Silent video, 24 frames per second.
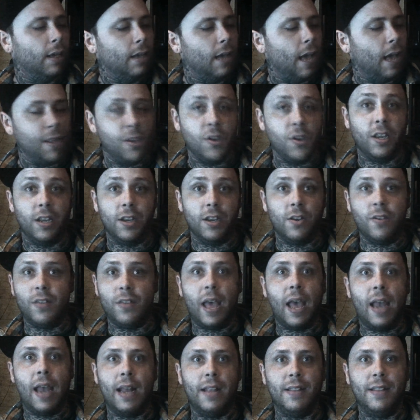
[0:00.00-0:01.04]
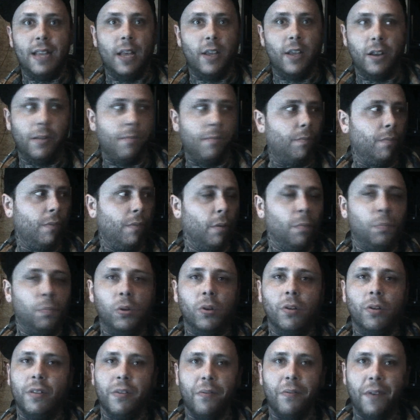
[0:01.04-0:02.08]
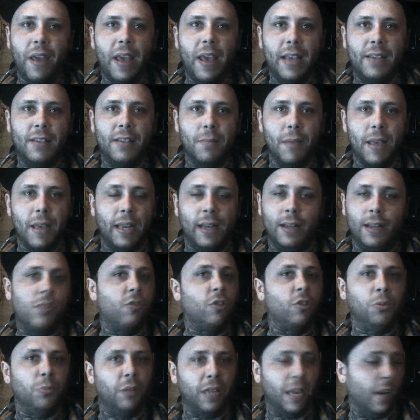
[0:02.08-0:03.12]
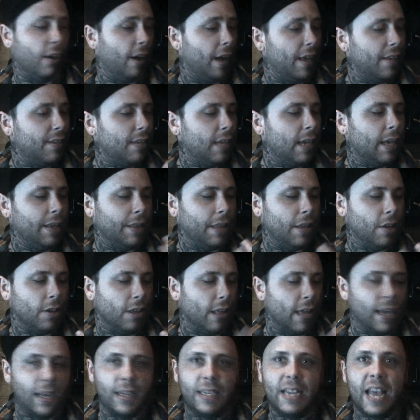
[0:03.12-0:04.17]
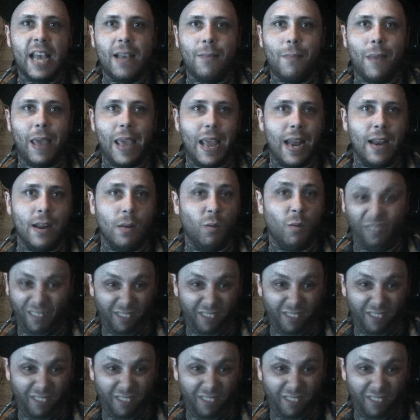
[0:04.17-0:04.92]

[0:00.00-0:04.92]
And you can do that until you're blue in the face and make it extremely interesting, and then you're like a tech band.